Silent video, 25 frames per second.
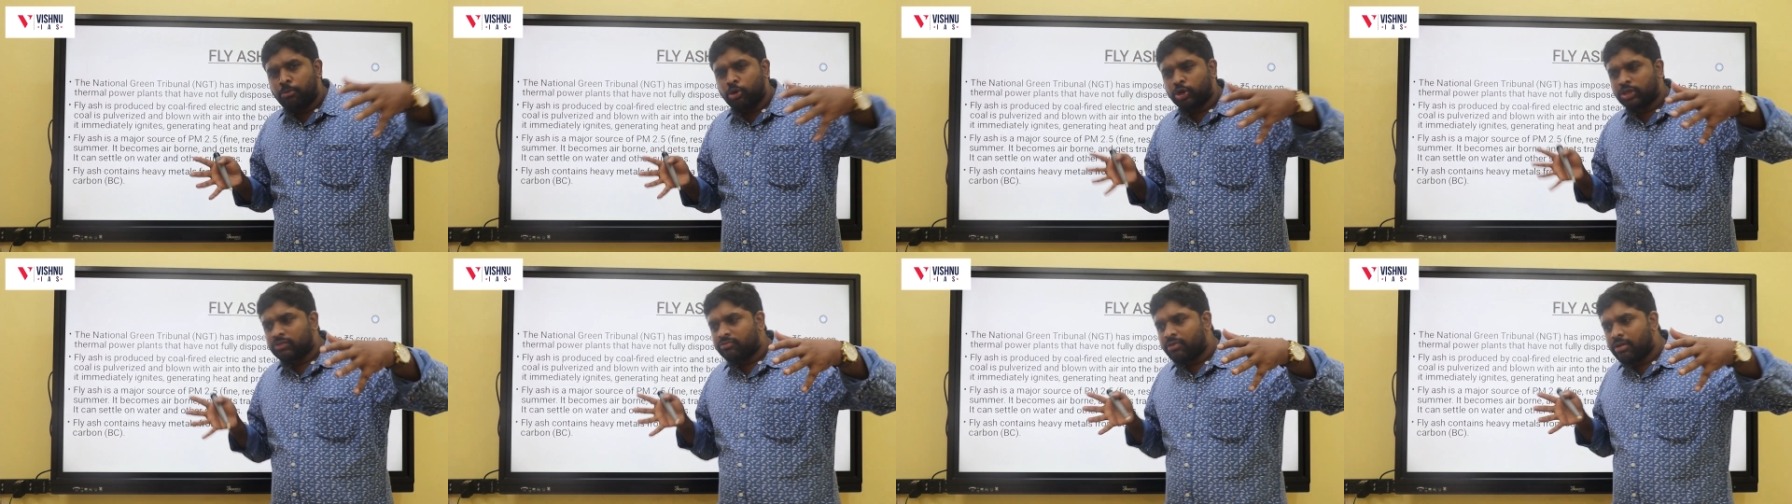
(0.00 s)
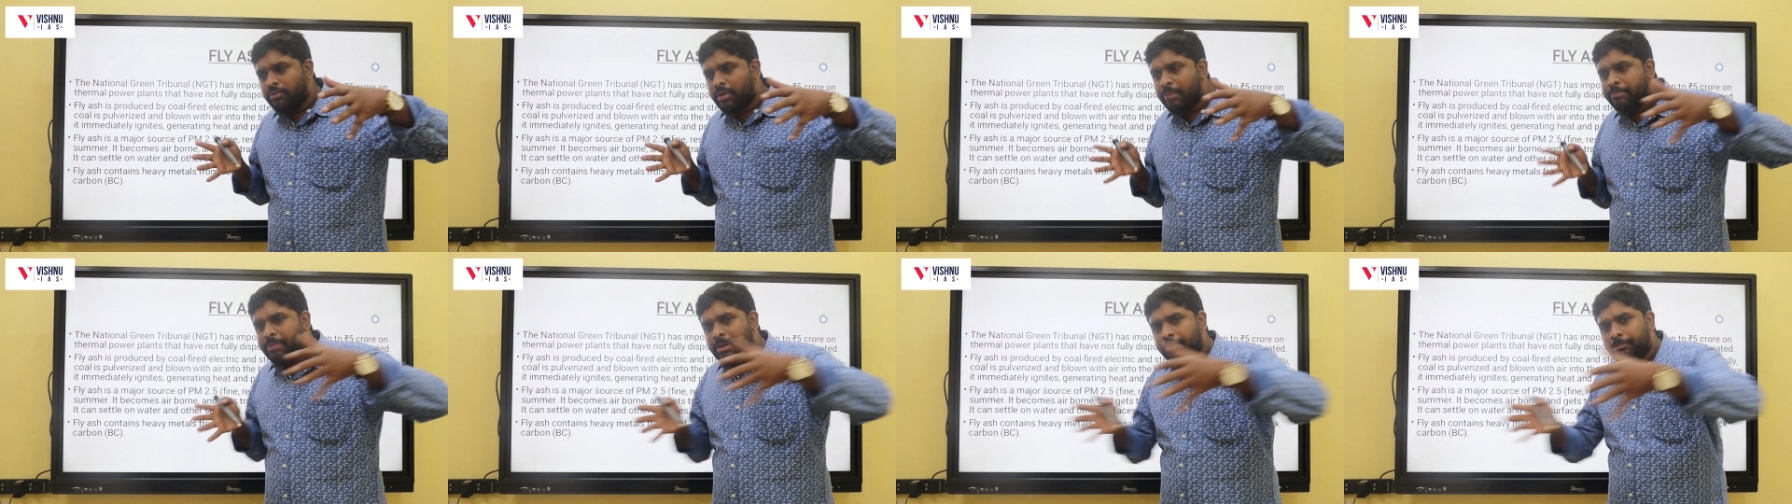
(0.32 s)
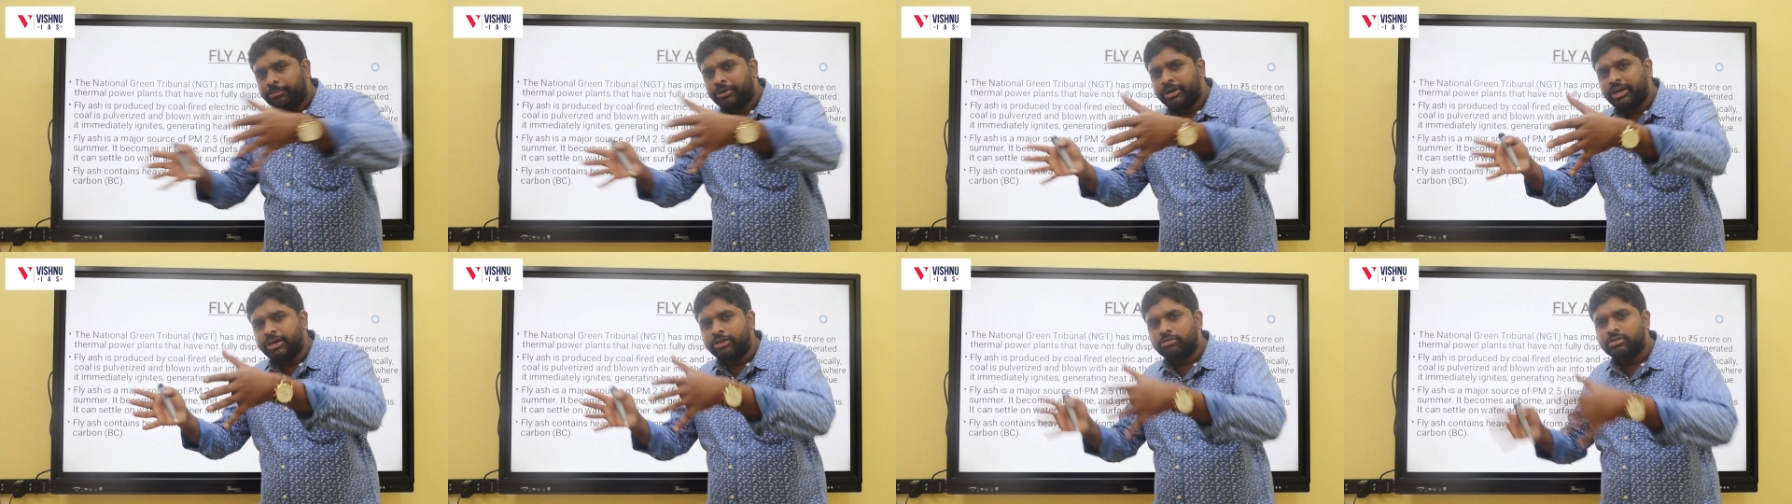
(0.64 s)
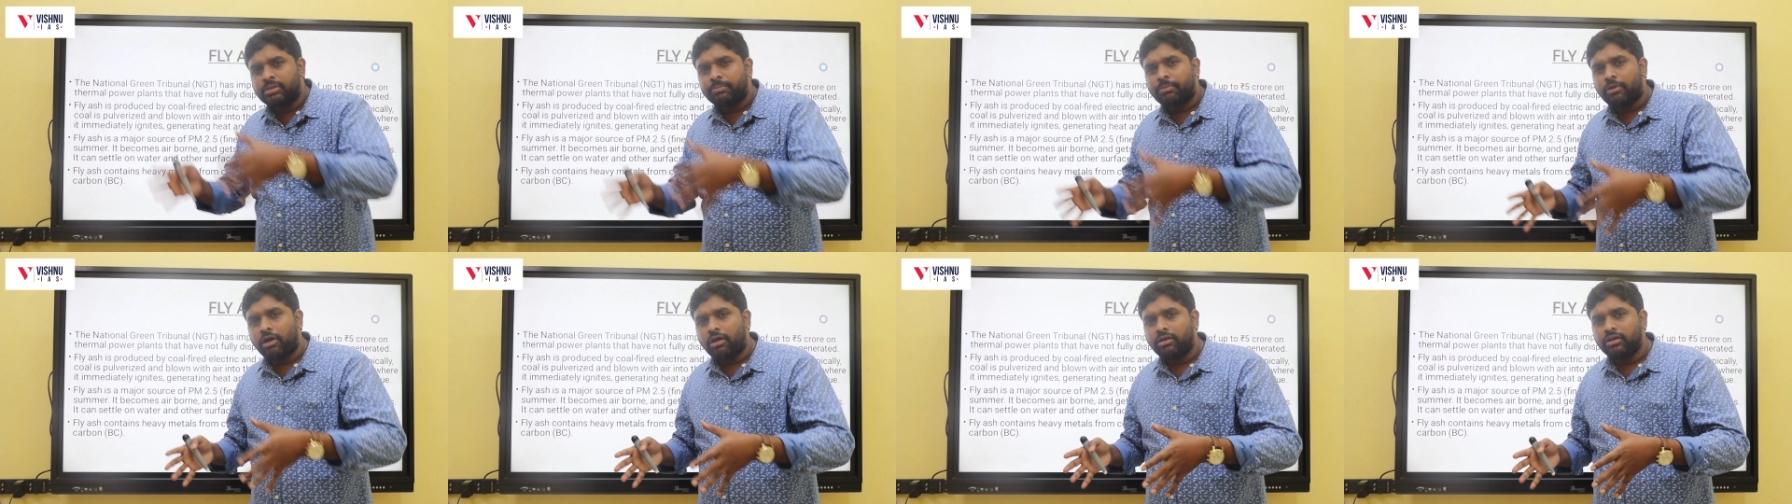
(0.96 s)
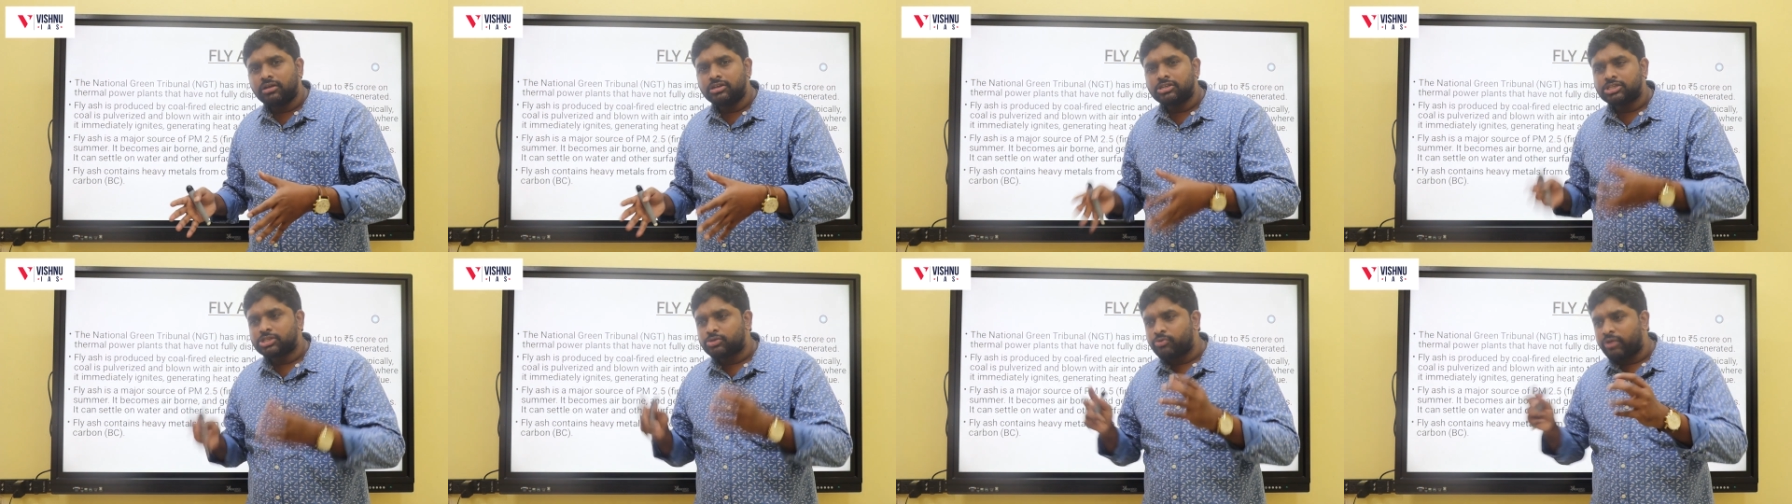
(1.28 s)
both will be pumped into the
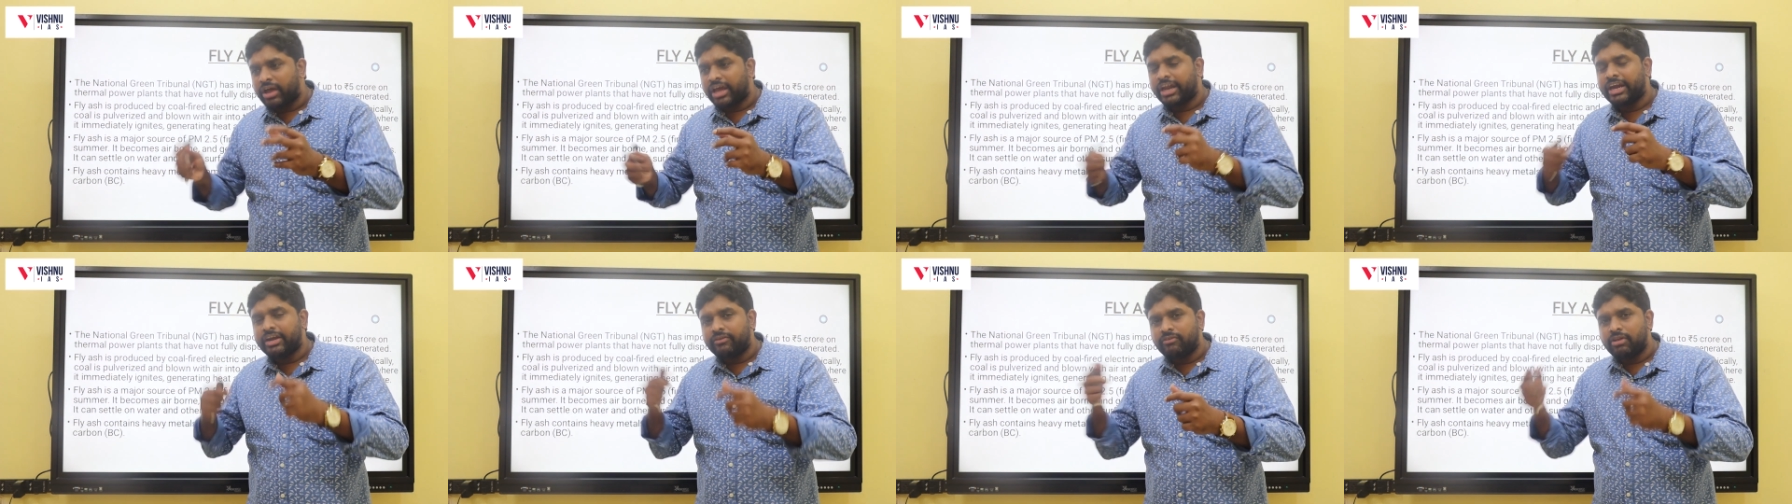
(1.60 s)
boilers where